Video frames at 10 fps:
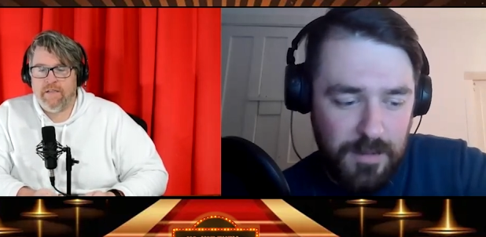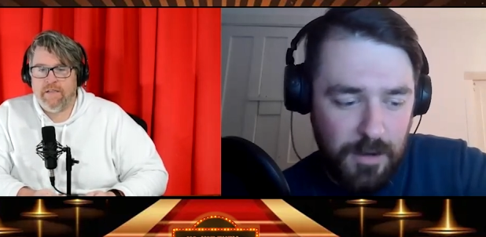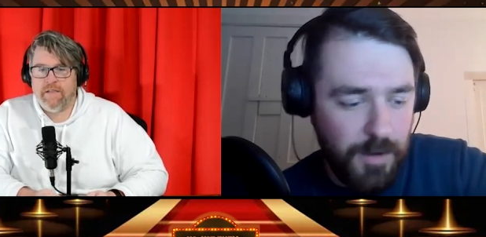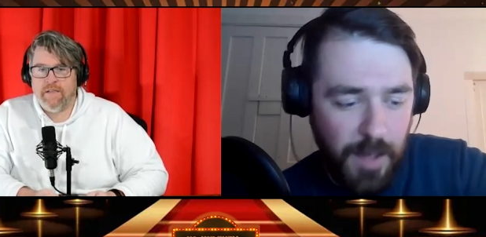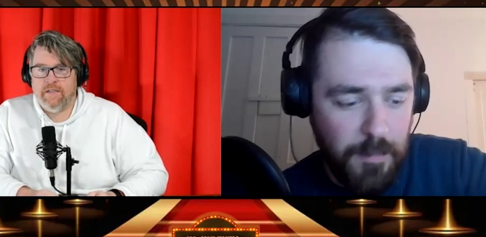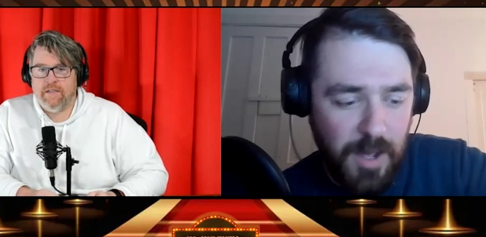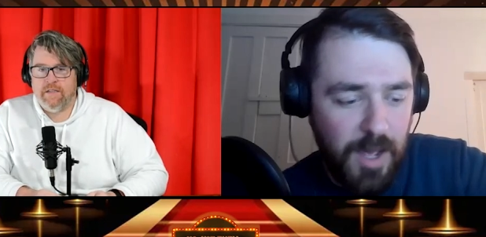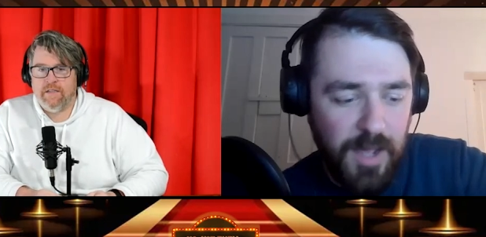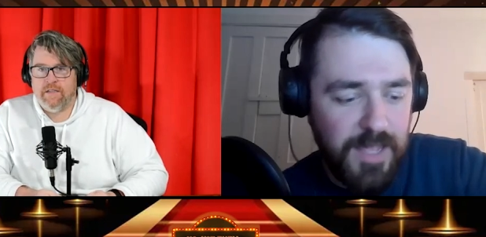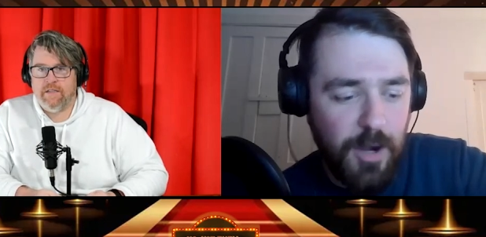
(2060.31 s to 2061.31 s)
Speaker 1: or not Emma,
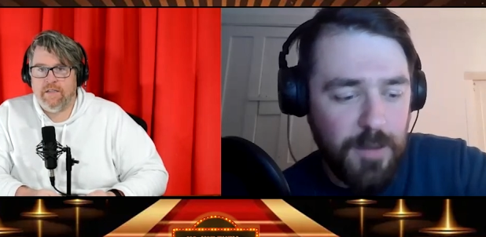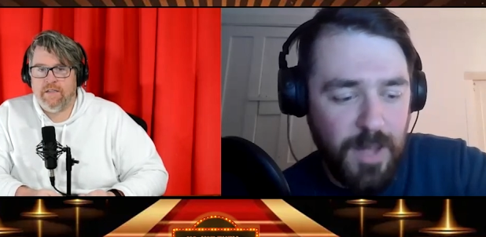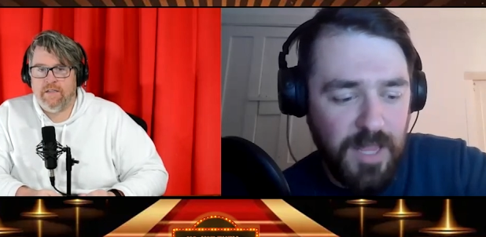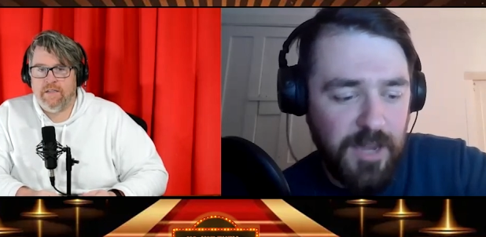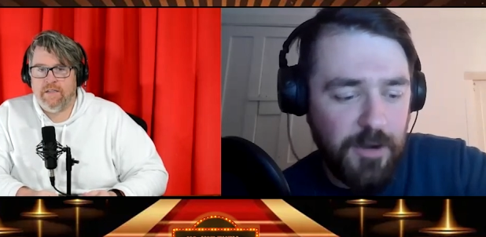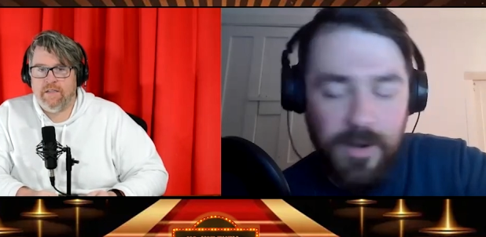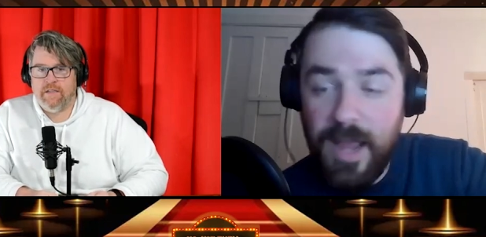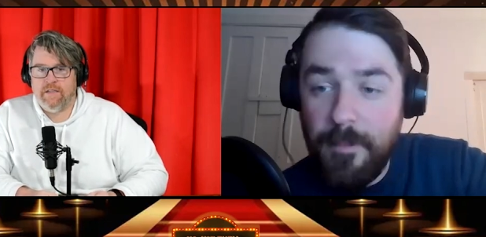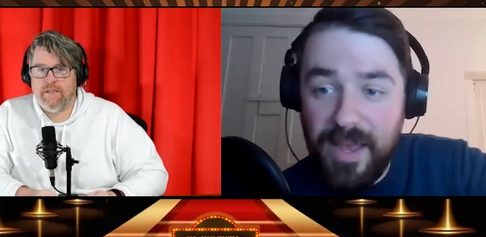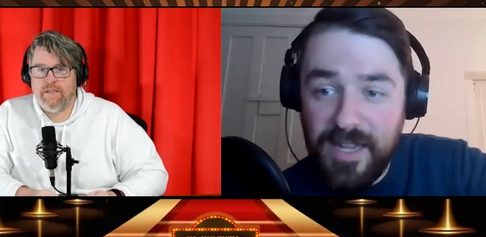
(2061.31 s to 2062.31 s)
uh, Carey Mulligan or
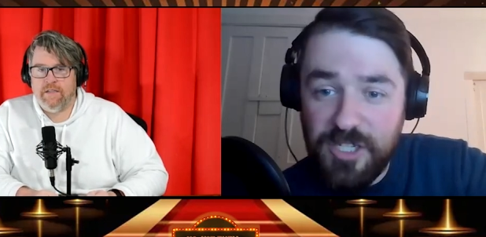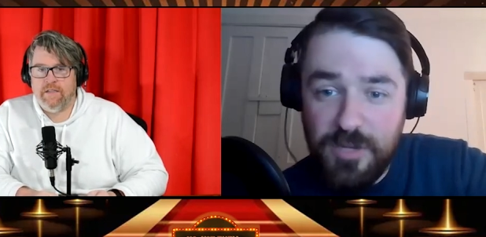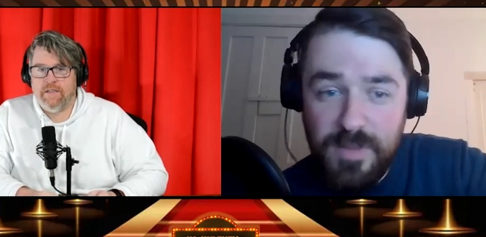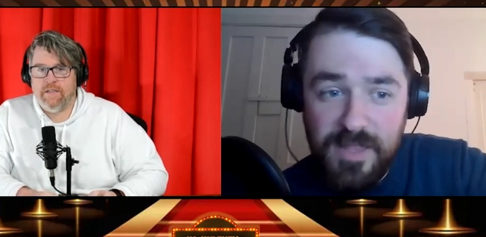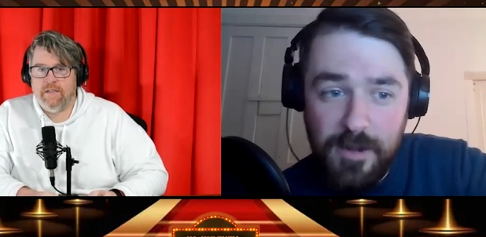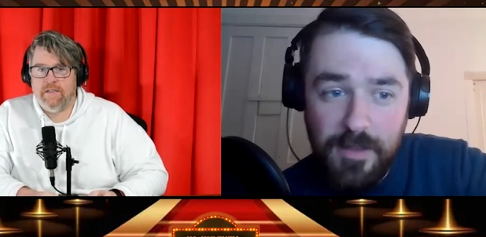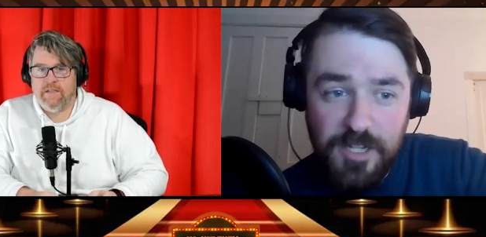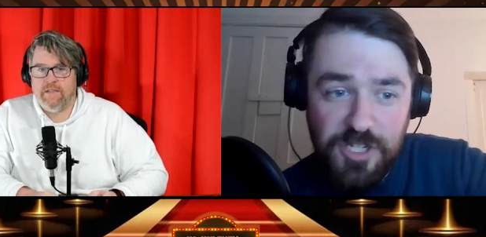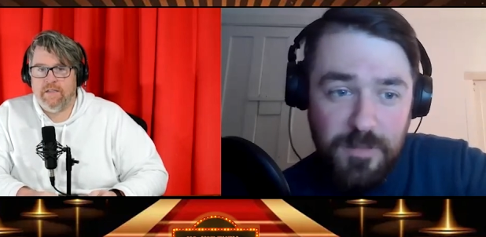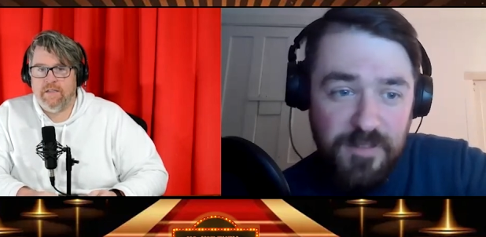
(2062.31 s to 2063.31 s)
Annette Bening should be there,
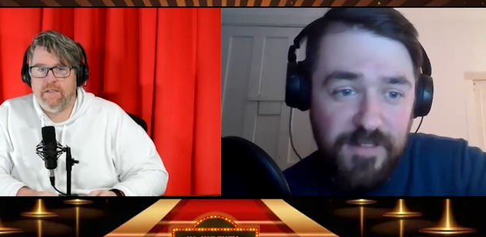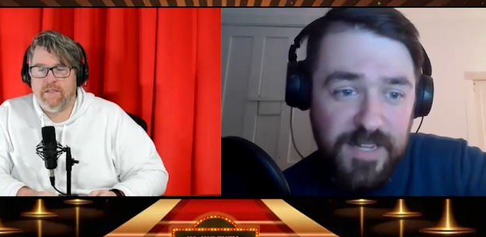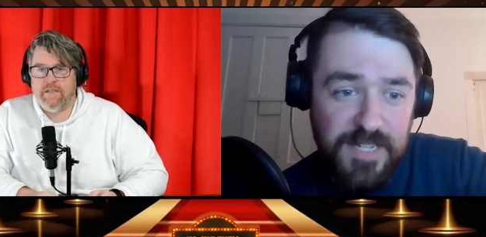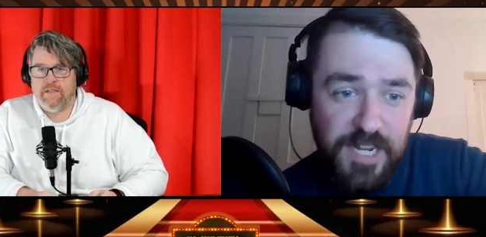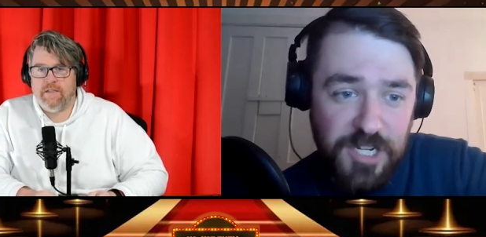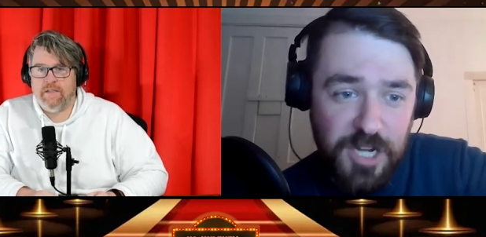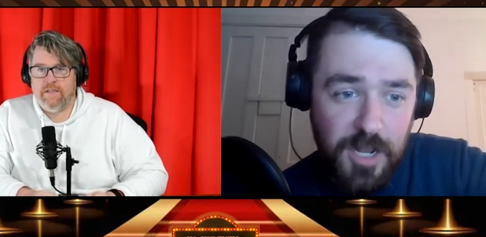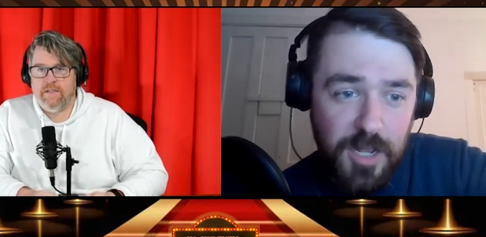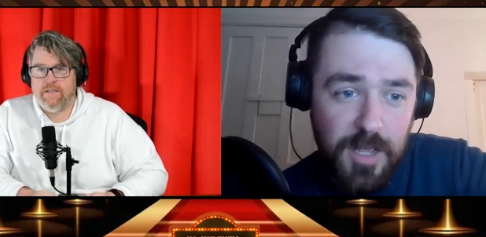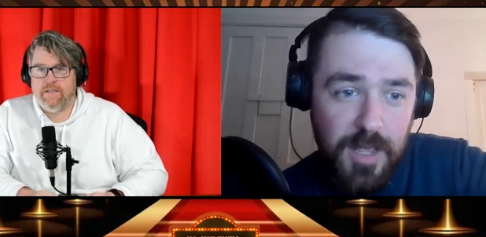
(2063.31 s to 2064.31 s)
that it should be
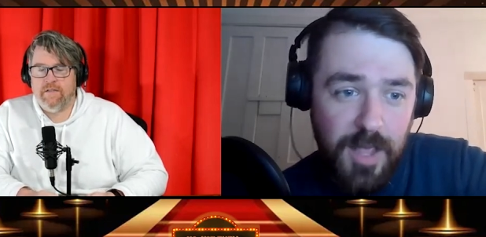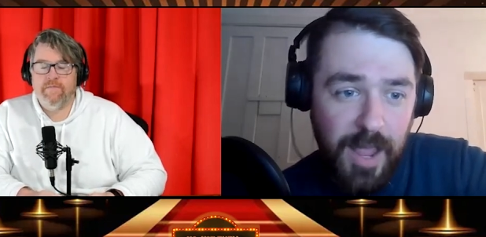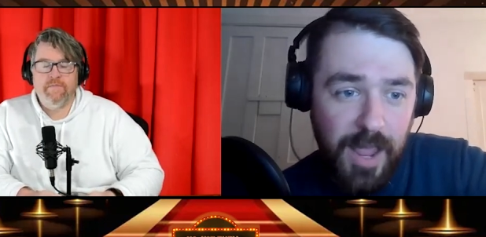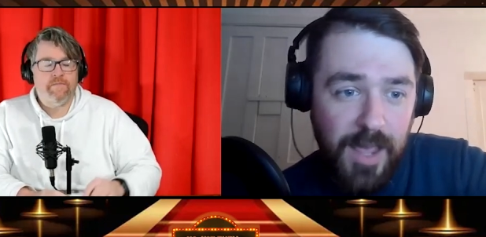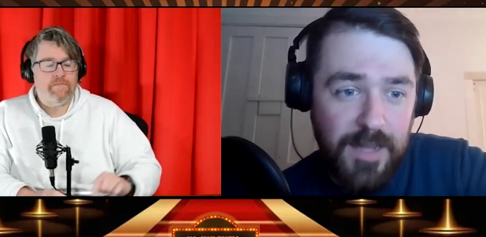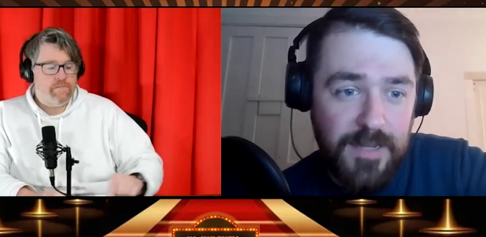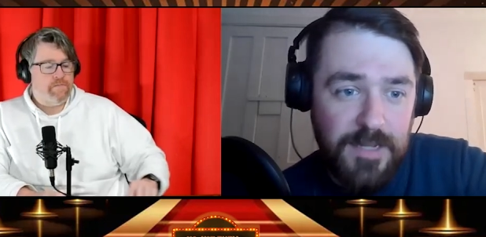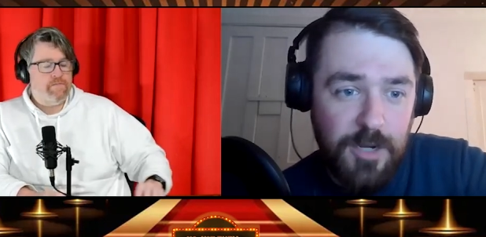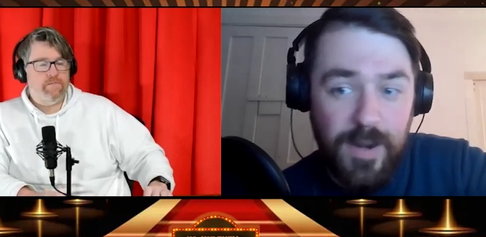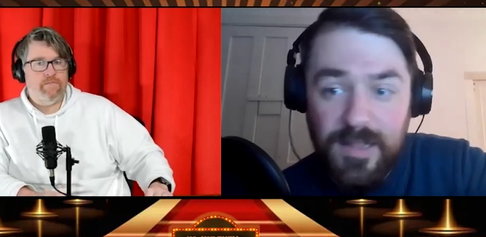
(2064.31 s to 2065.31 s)
Fantasia
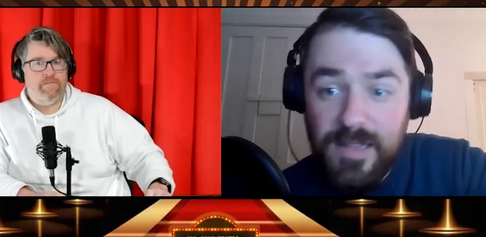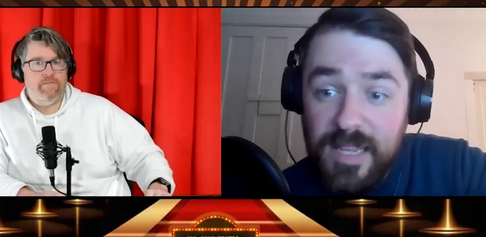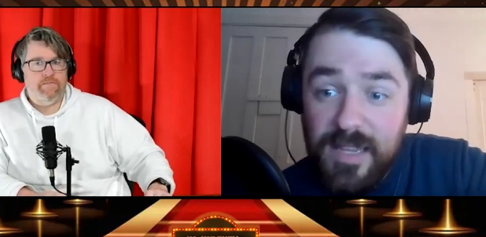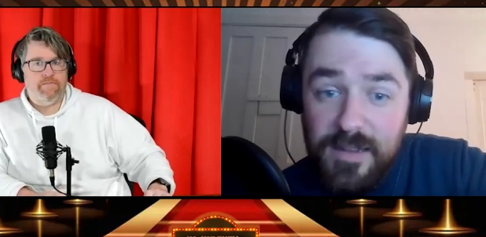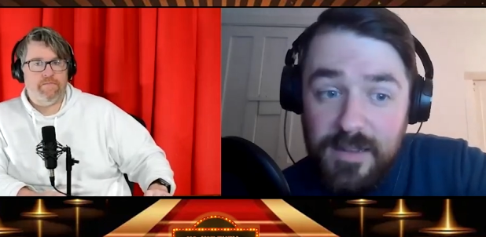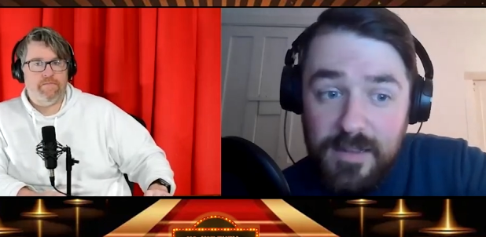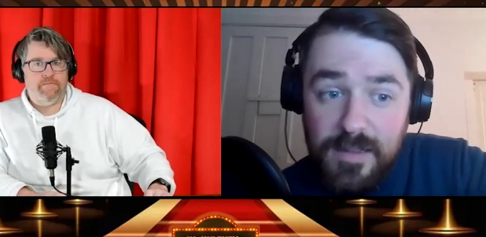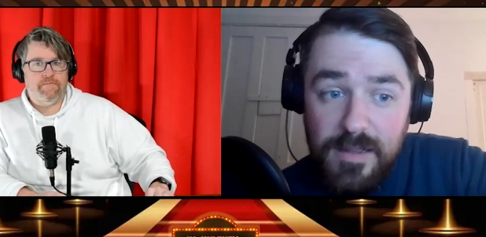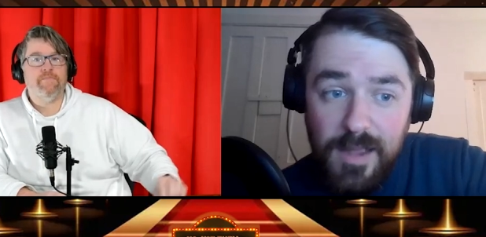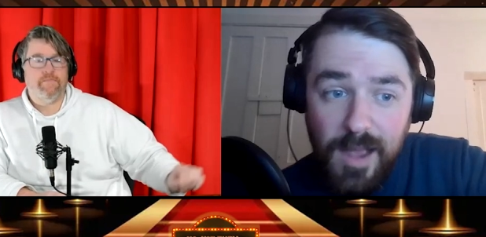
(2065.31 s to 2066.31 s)
and Greta Lee.
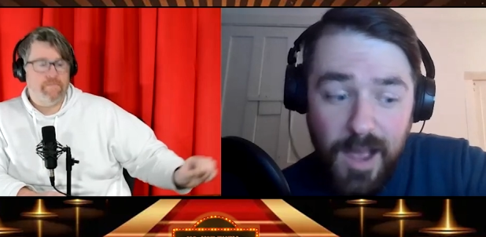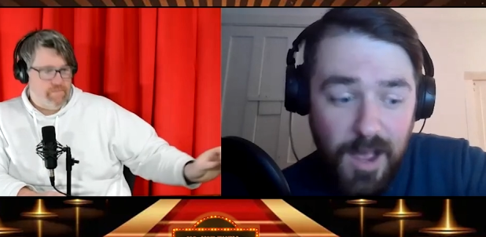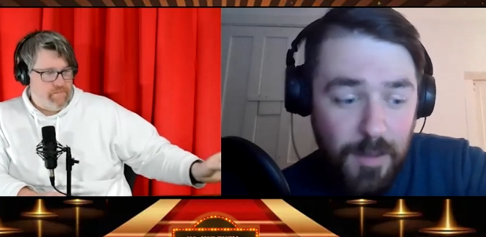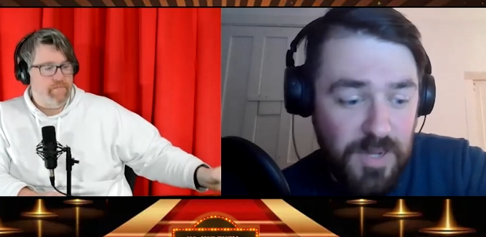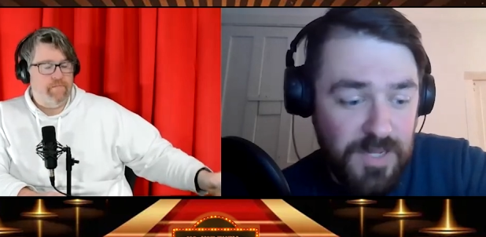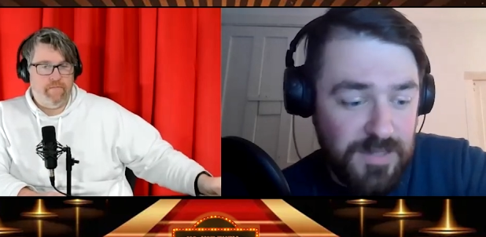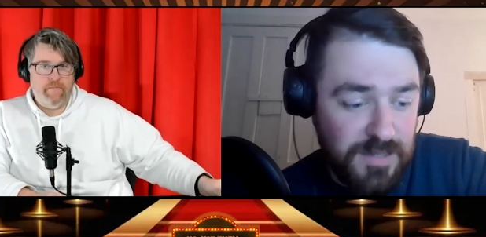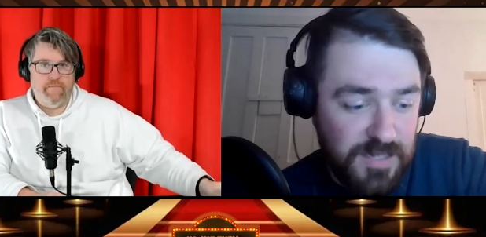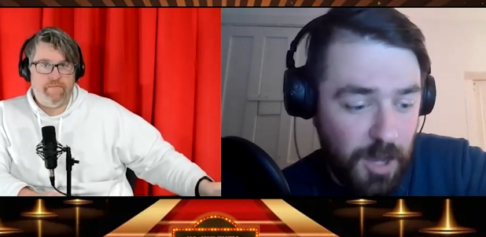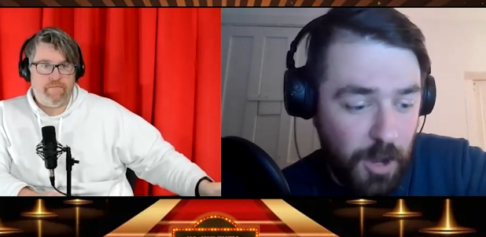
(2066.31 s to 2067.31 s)
Um,
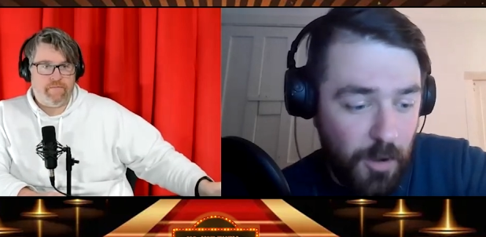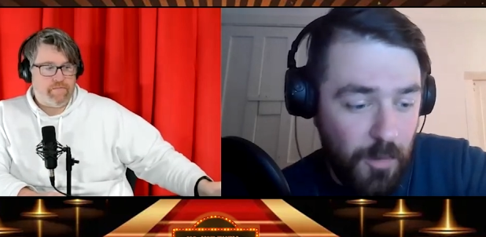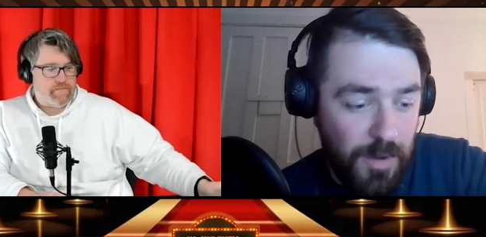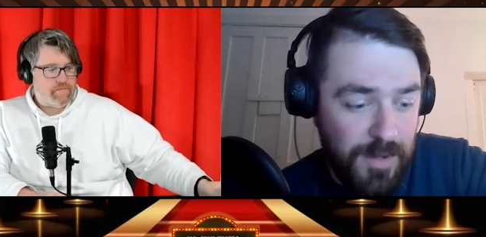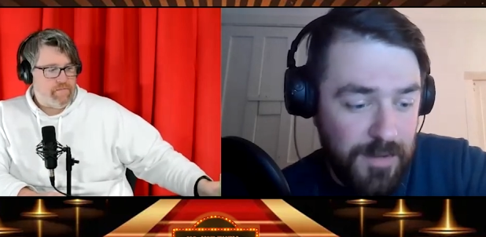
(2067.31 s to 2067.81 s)
so